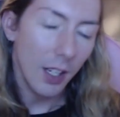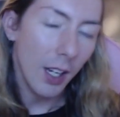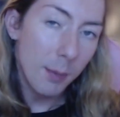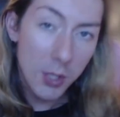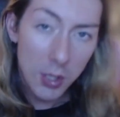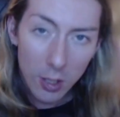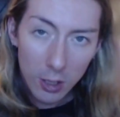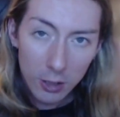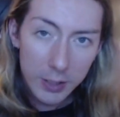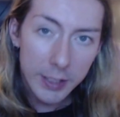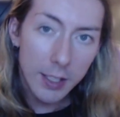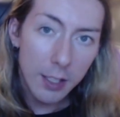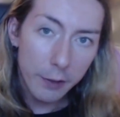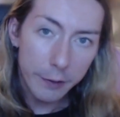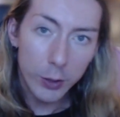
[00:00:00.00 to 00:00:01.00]
I'm sorry
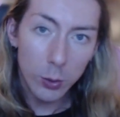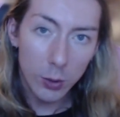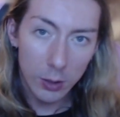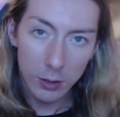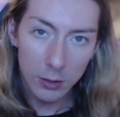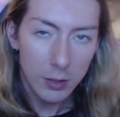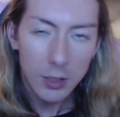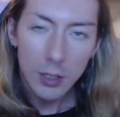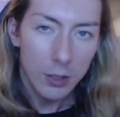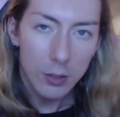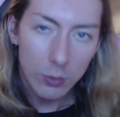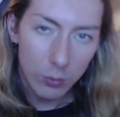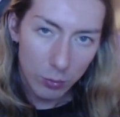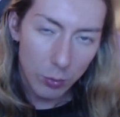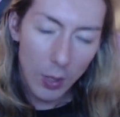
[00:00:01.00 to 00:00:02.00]
if your
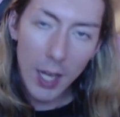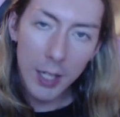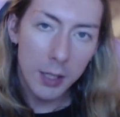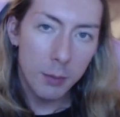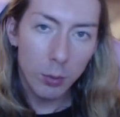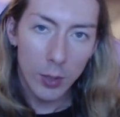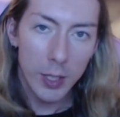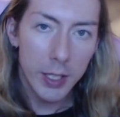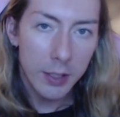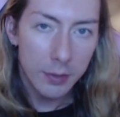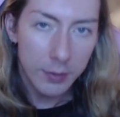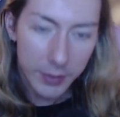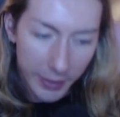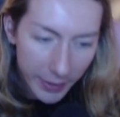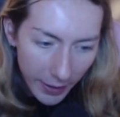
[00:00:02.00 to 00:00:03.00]
rotted
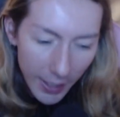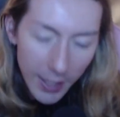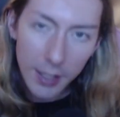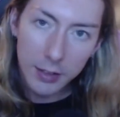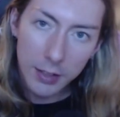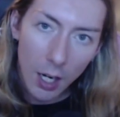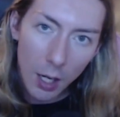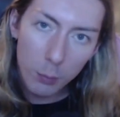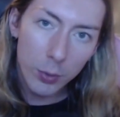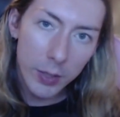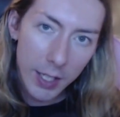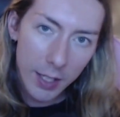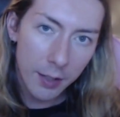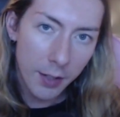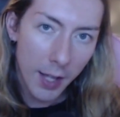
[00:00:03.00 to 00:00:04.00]
brain can't
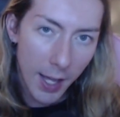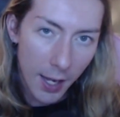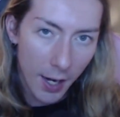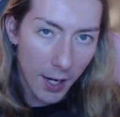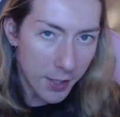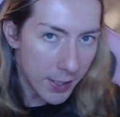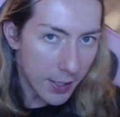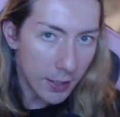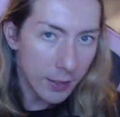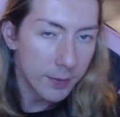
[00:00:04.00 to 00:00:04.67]
comprehend that idea.